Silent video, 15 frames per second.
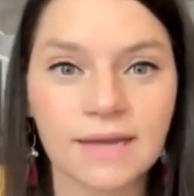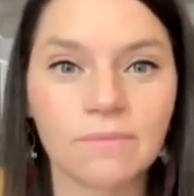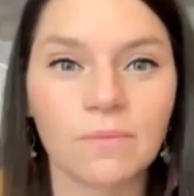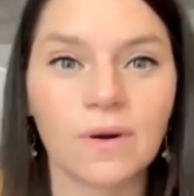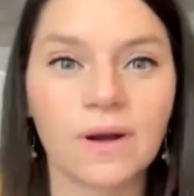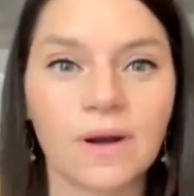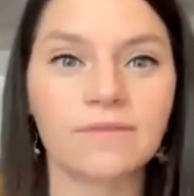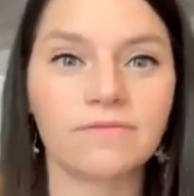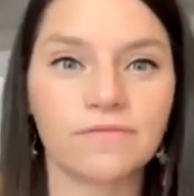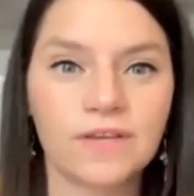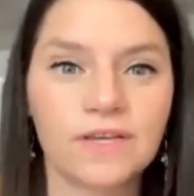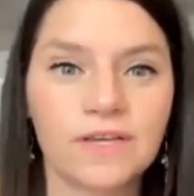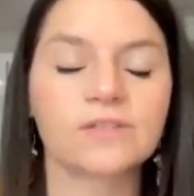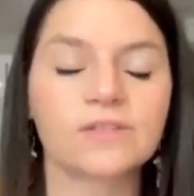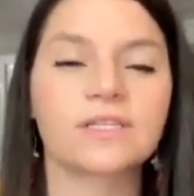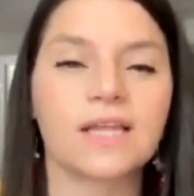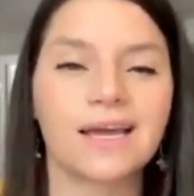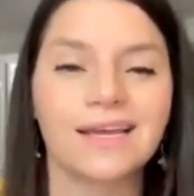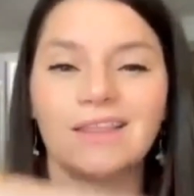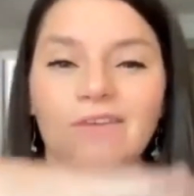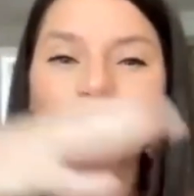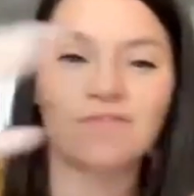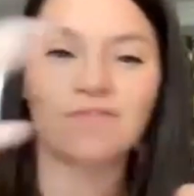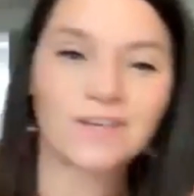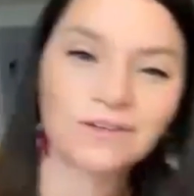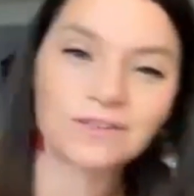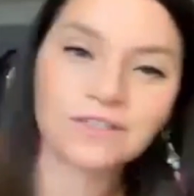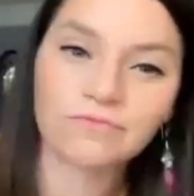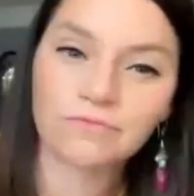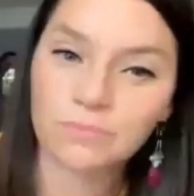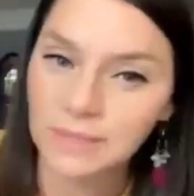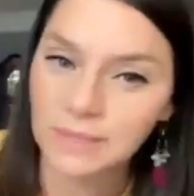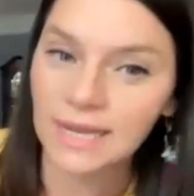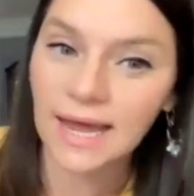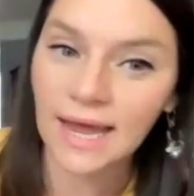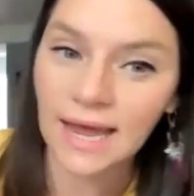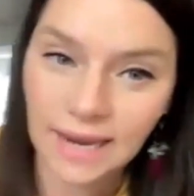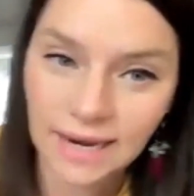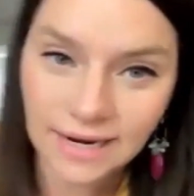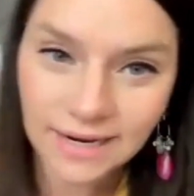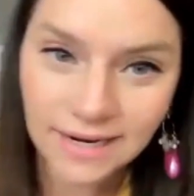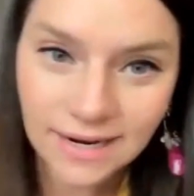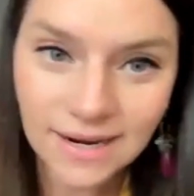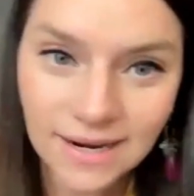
what it feels like the field of play